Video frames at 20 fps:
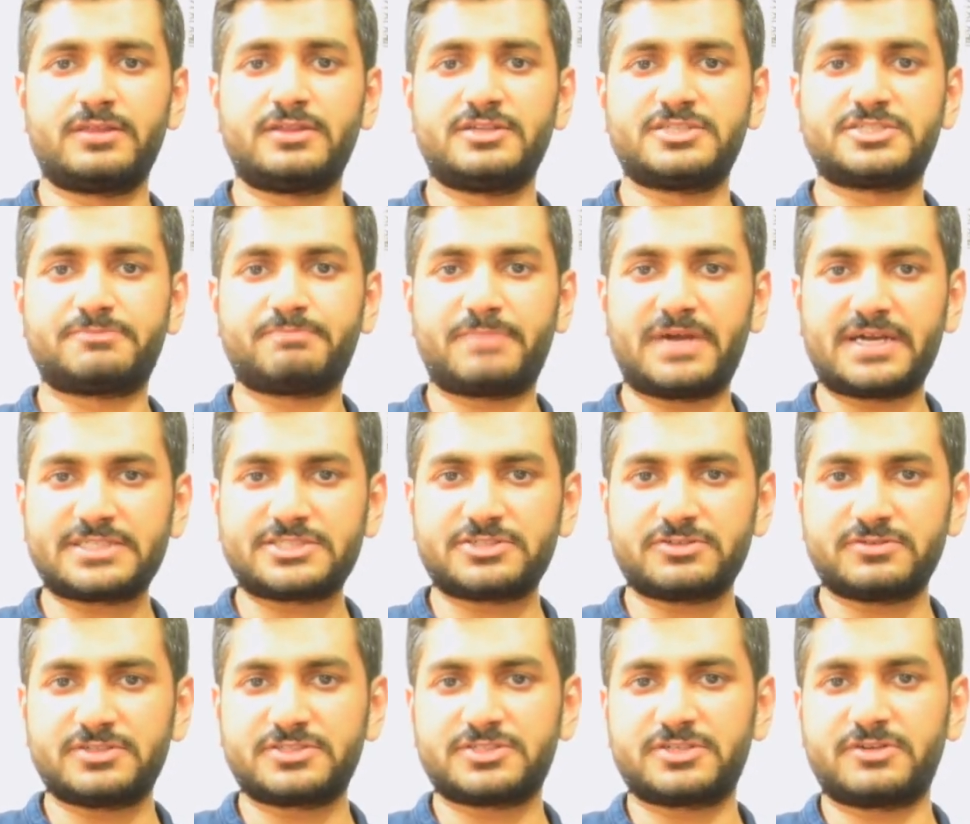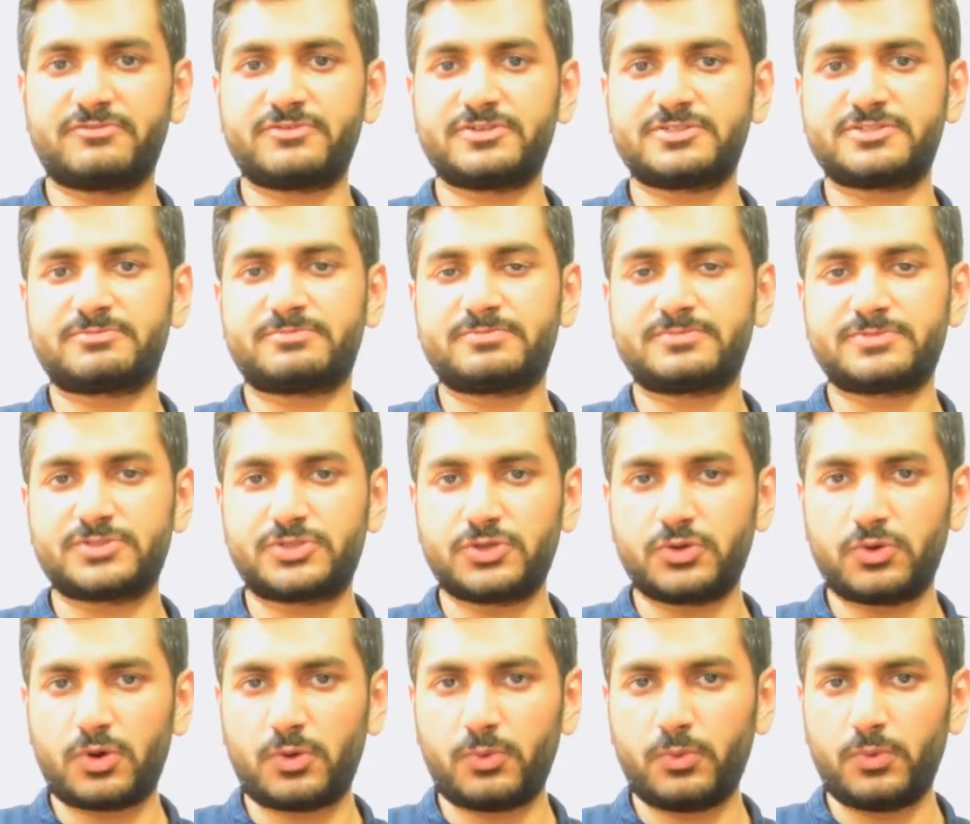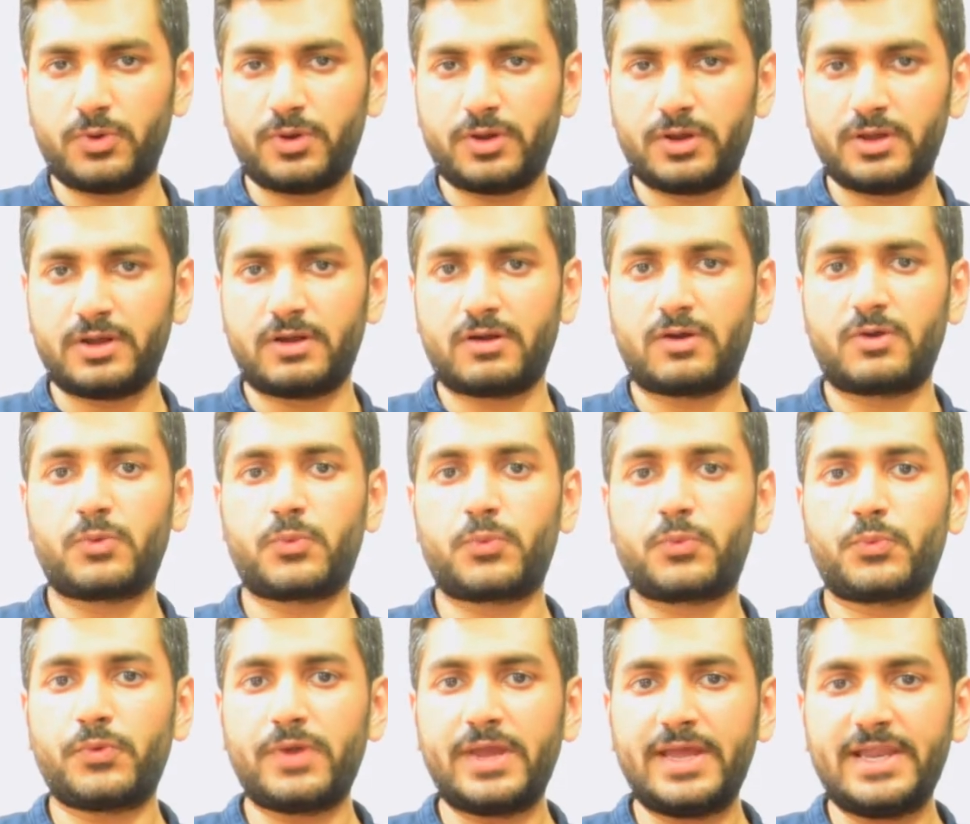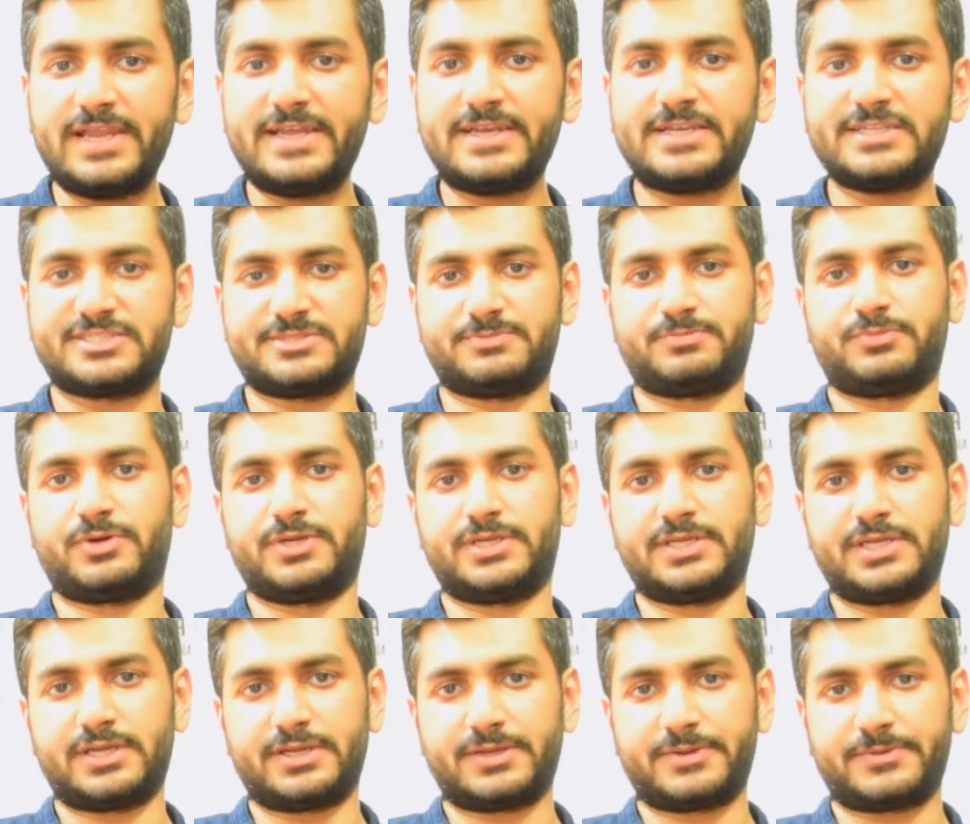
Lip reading: The specs on the Surface Duo are really disappointing.